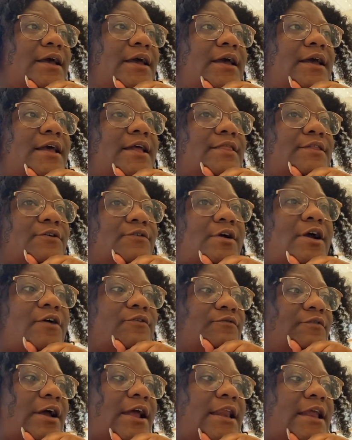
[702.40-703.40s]
hit the
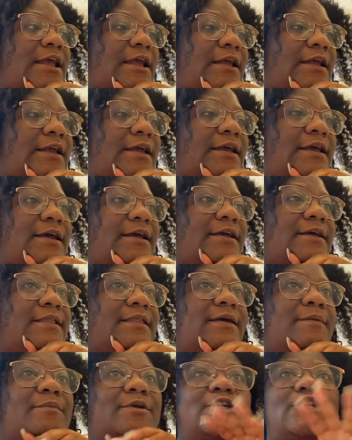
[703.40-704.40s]
ground running.
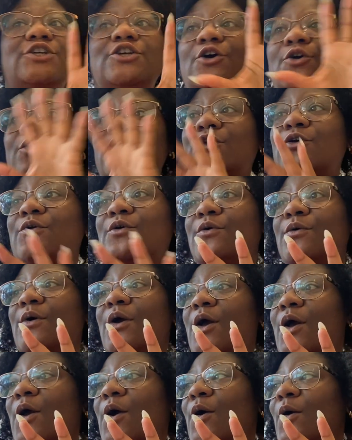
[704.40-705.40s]
Let me show you
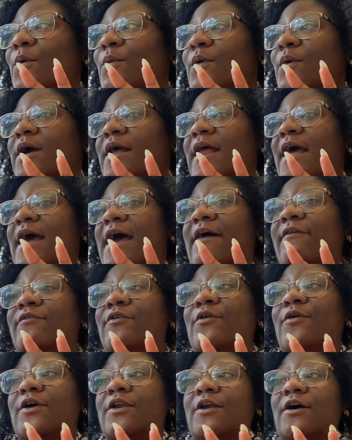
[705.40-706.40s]
what I have
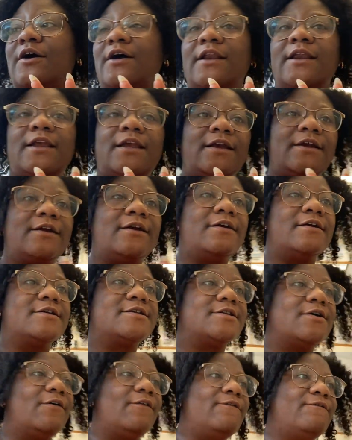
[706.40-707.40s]
going on here
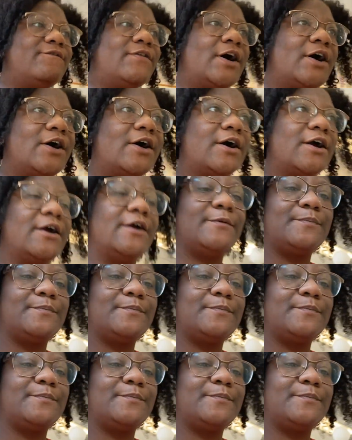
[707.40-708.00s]
so far.